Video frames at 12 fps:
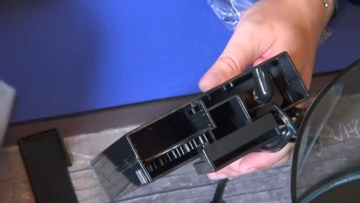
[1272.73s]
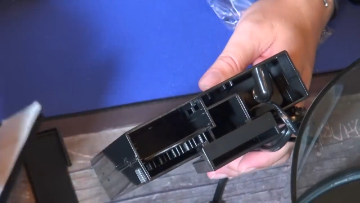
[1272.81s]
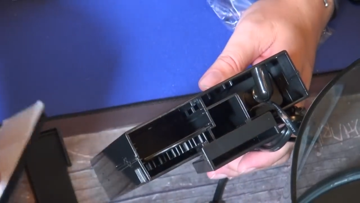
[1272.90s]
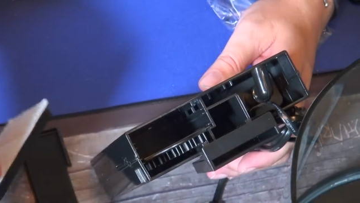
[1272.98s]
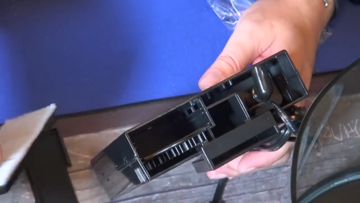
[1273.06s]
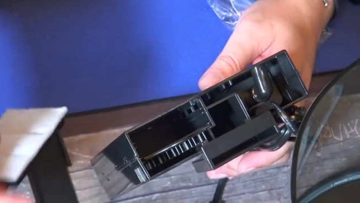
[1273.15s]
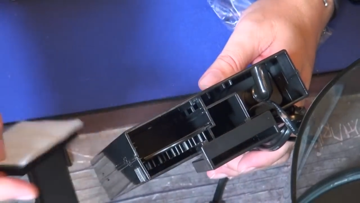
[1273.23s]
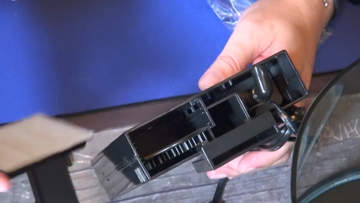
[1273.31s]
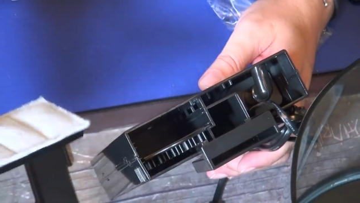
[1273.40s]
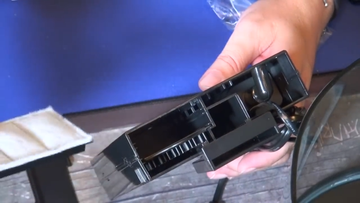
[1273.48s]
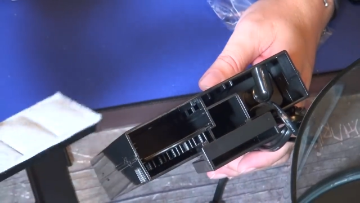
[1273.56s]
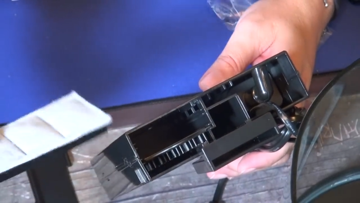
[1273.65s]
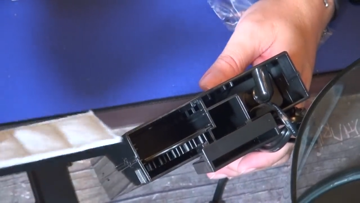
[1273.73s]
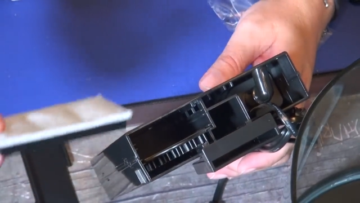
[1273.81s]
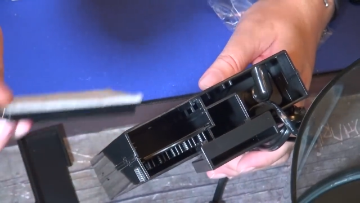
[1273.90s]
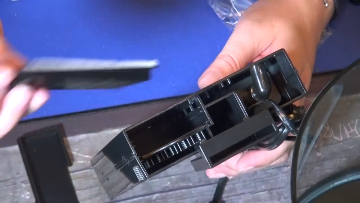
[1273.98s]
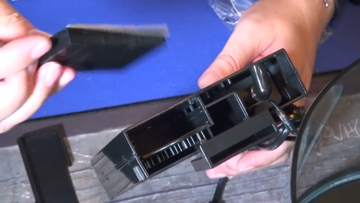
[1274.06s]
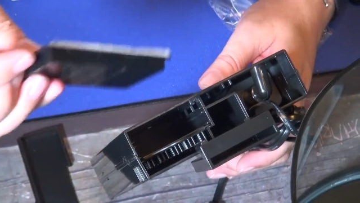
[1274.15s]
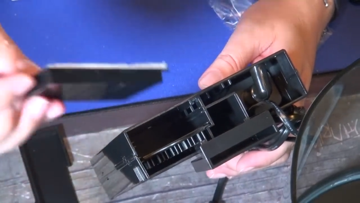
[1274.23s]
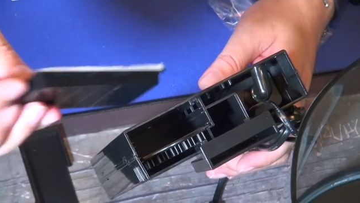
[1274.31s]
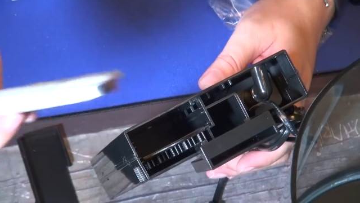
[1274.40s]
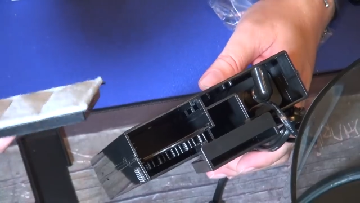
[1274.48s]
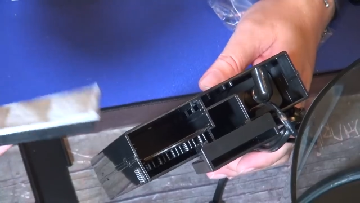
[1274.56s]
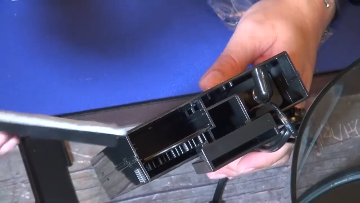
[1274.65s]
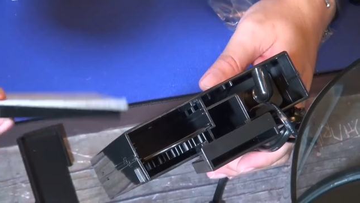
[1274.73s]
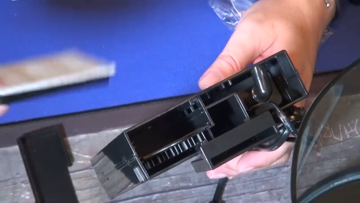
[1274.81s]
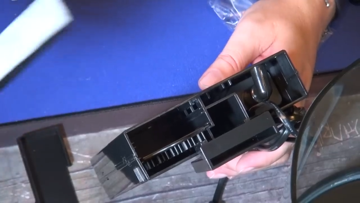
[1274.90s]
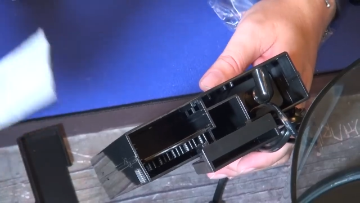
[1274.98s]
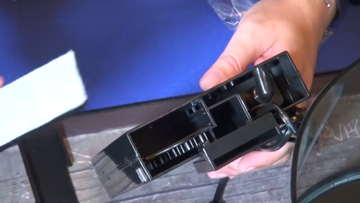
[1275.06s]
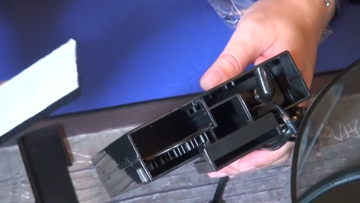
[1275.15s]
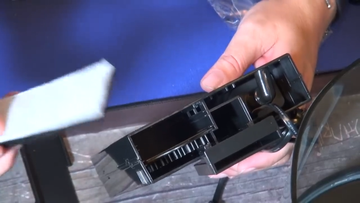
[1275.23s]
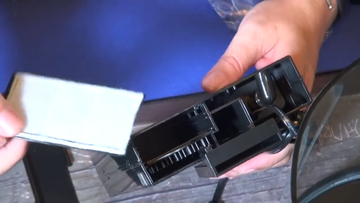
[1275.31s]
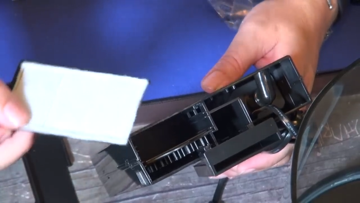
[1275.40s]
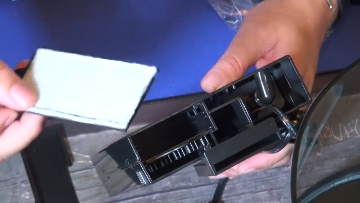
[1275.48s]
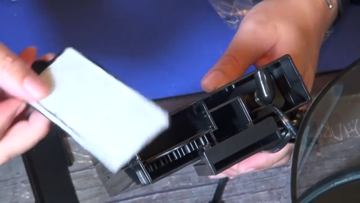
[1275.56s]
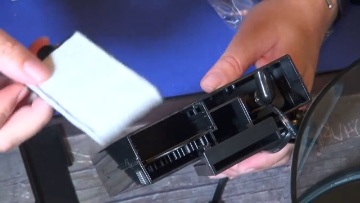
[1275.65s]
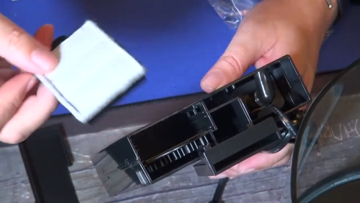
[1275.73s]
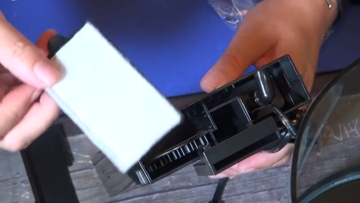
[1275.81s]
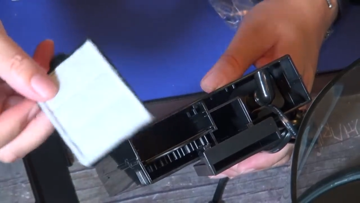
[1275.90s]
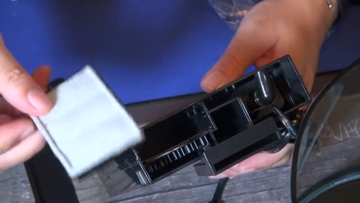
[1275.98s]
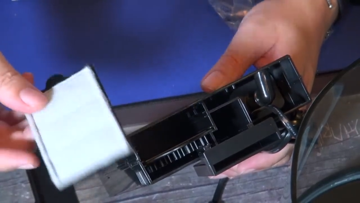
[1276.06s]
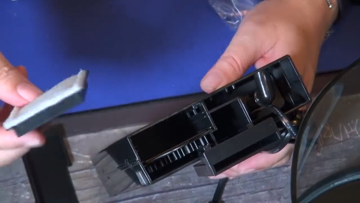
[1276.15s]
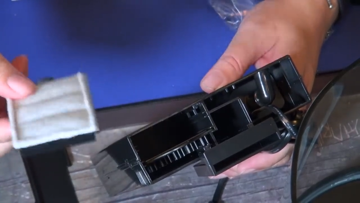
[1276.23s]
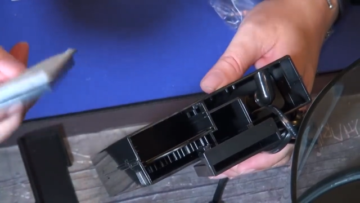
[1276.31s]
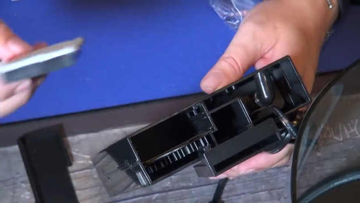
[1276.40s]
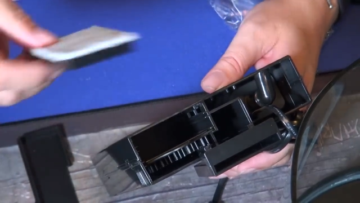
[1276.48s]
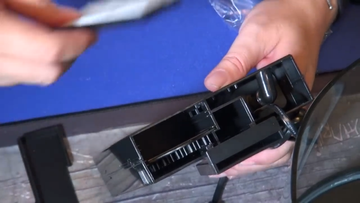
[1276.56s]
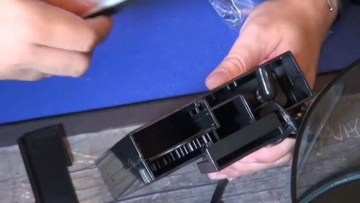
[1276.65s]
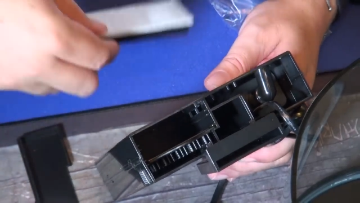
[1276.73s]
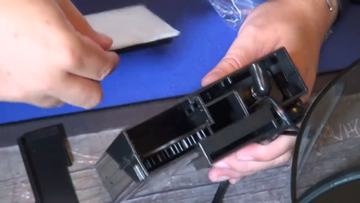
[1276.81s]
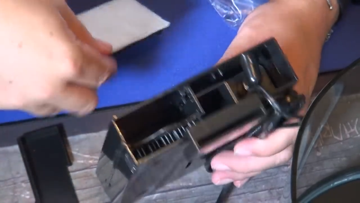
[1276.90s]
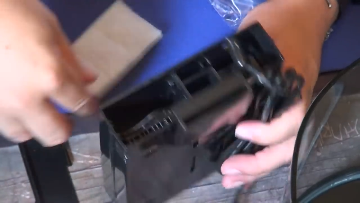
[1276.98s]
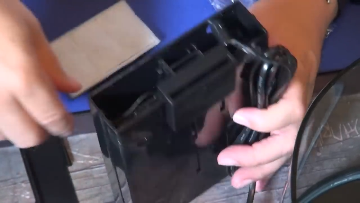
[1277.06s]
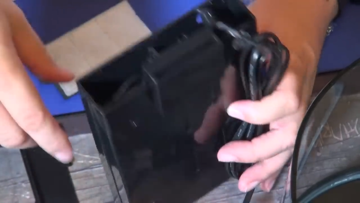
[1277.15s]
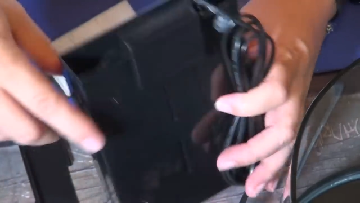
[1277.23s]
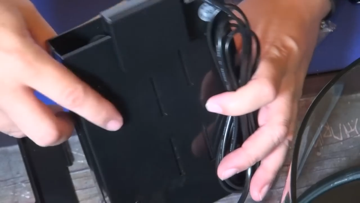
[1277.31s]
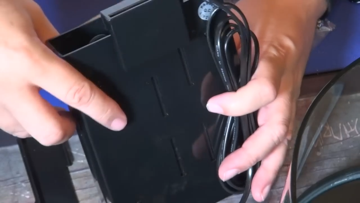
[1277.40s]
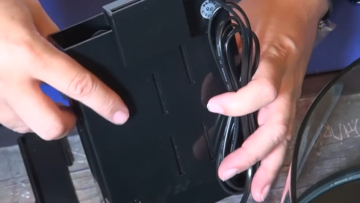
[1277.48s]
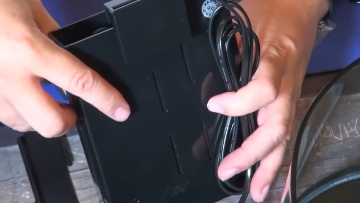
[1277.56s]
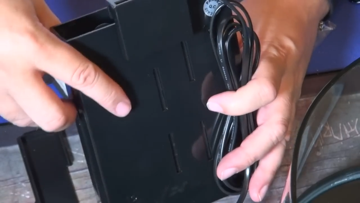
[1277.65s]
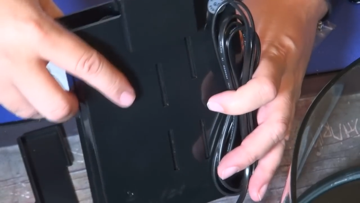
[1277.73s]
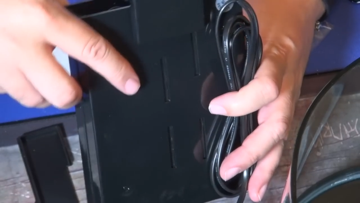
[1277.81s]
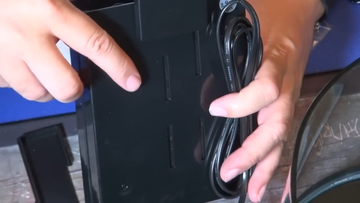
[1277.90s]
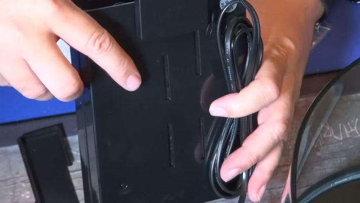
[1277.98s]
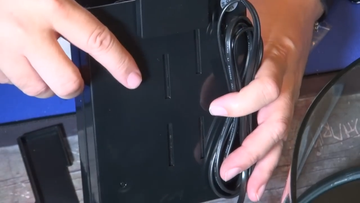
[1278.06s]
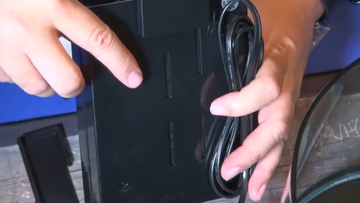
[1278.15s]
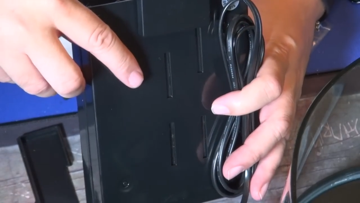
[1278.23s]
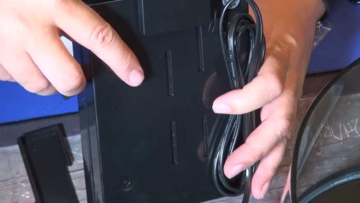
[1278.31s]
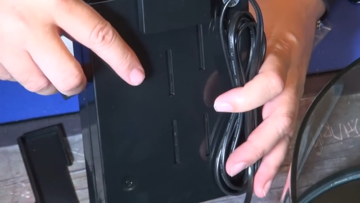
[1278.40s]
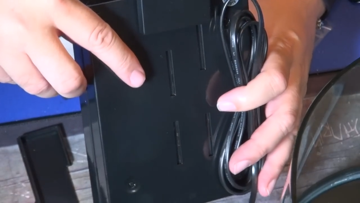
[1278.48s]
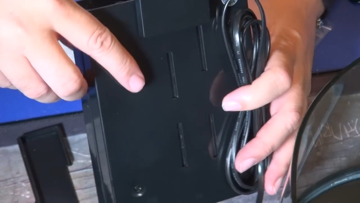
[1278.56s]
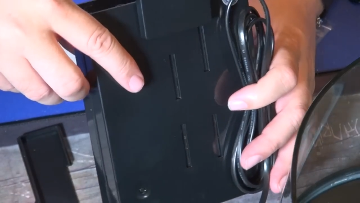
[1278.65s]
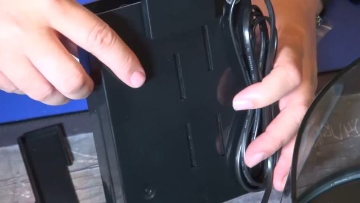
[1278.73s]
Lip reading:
Nobody's mouth can be seen.